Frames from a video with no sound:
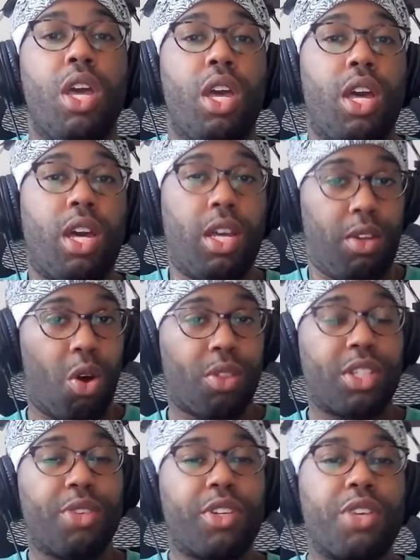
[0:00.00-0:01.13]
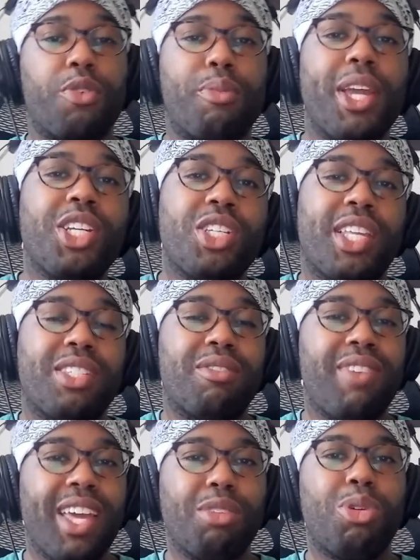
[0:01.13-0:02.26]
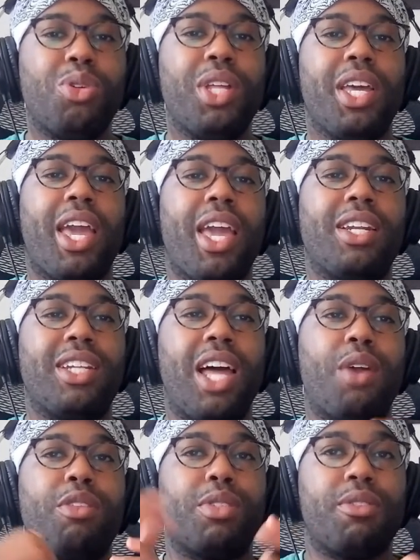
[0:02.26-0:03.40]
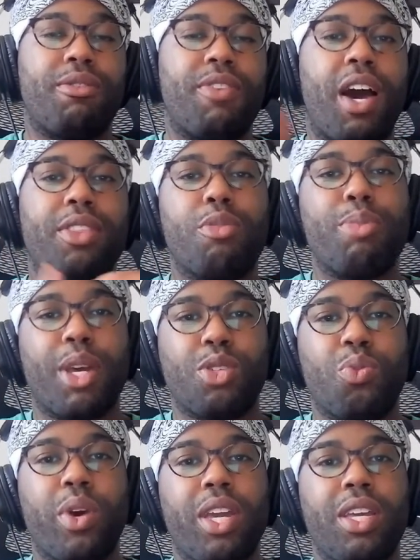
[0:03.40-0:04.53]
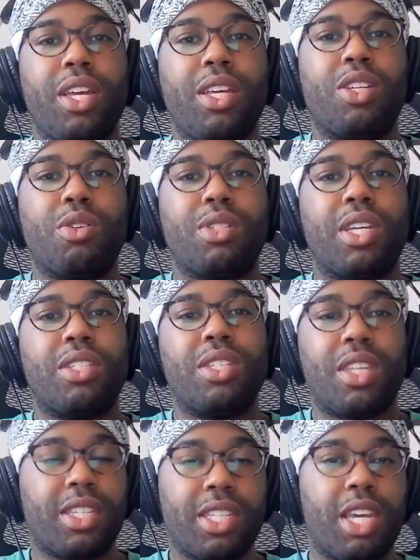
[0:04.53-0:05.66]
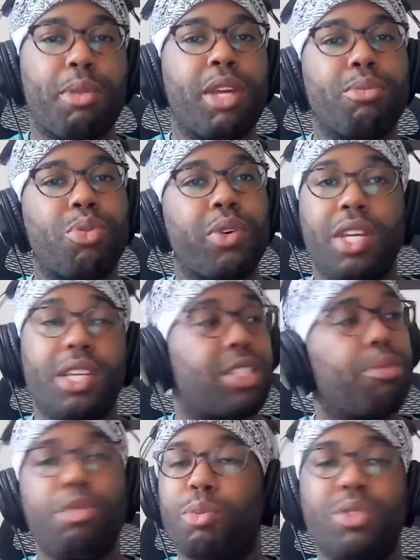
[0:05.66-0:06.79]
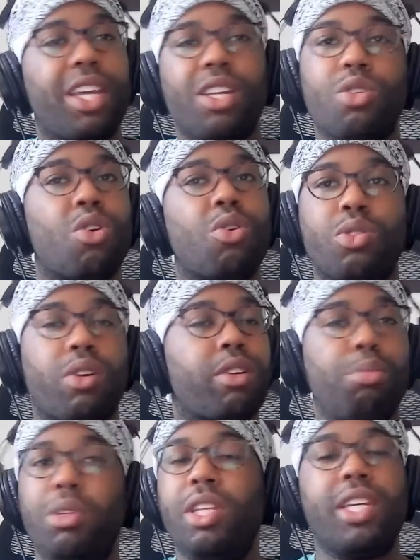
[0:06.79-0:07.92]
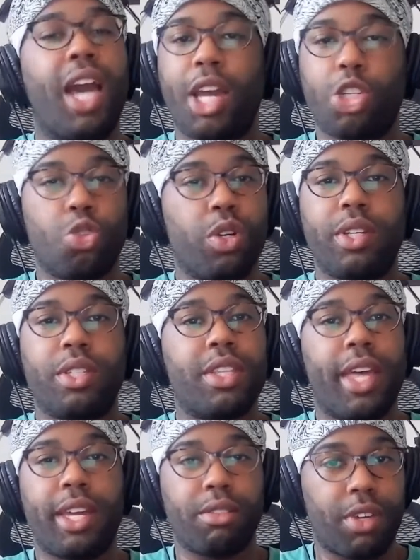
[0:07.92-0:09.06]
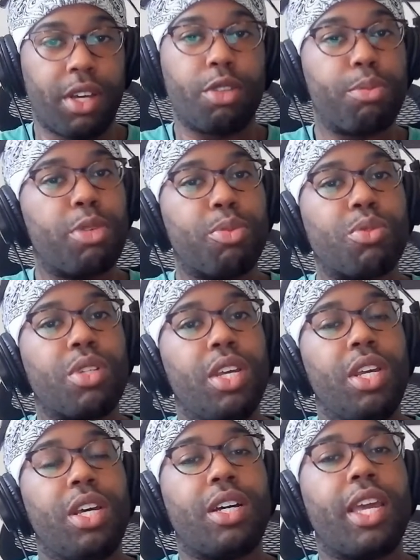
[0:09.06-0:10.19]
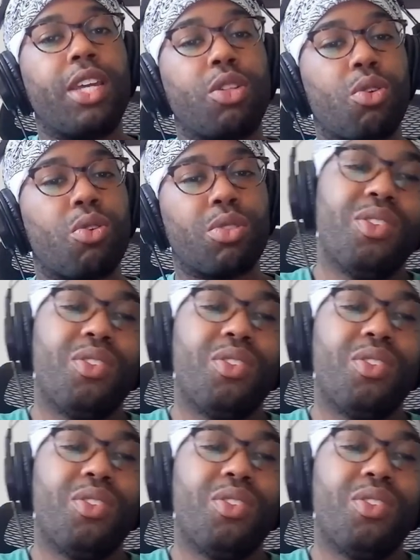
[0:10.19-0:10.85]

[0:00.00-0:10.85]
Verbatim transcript: uh, all the different information that's available and allowing them to find their best way, you know, saying to that same end point. Some people's end goals are completely contrary to that of other people's uh, end goals.